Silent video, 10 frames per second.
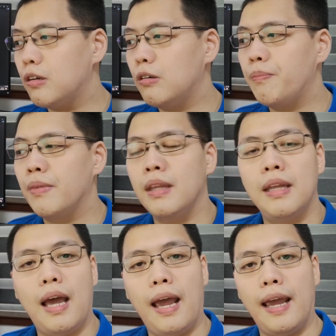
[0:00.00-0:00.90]
you
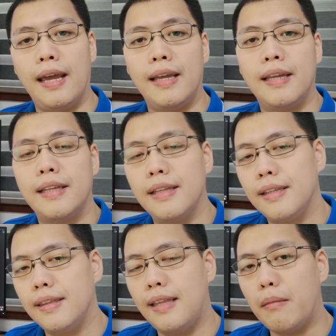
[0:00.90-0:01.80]
a
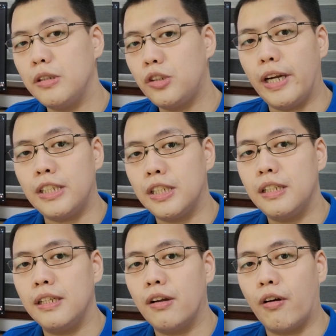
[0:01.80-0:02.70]

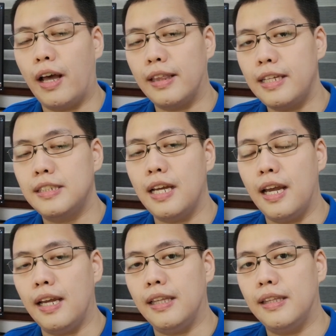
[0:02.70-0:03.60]
demonstration, or at least
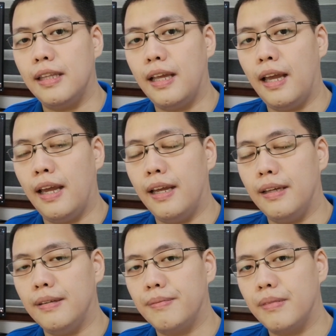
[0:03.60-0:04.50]
a
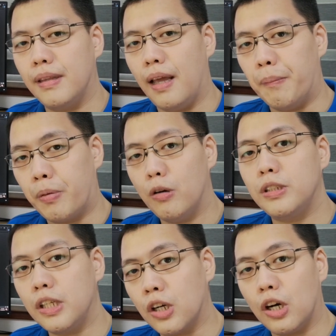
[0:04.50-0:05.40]

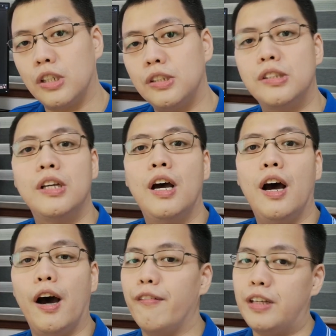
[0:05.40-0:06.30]
pros and cons
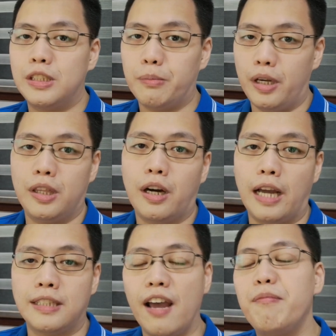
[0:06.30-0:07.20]
of this monitor,
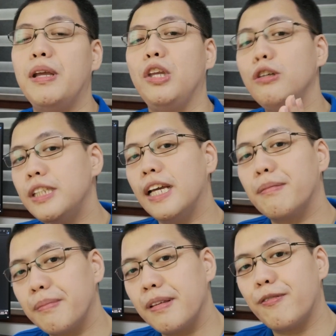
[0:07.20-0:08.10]
as I've been using
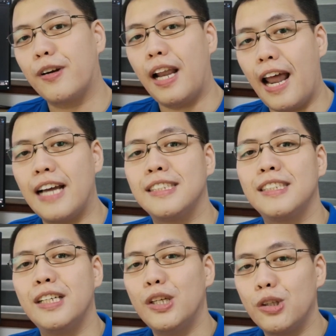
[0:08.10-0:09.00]
it for the
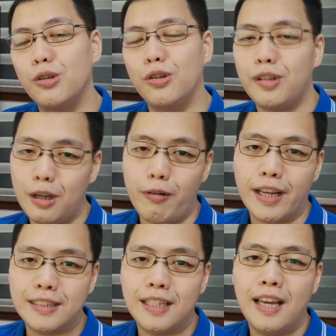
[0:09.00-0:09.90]
last 2 to 3
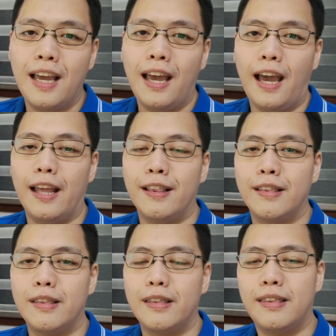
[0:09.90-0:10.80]
weeks.
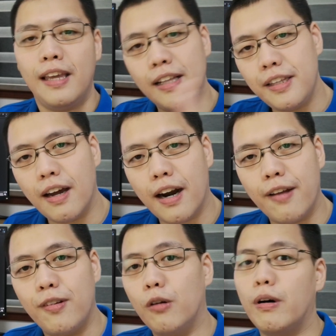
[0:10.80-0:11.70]
And TLDR,
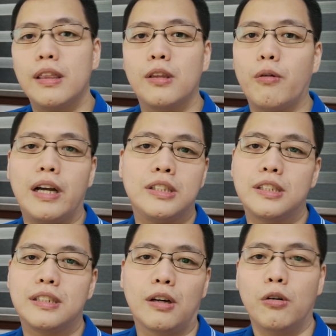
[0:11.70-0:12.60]
if you don't want to
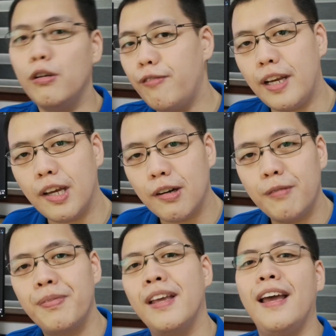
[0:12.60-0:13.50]
watch the whole
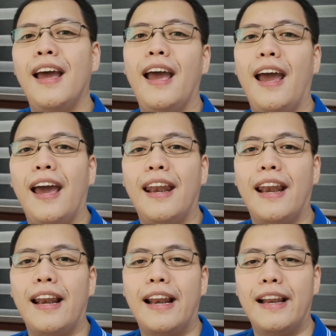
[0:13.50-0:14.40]
video and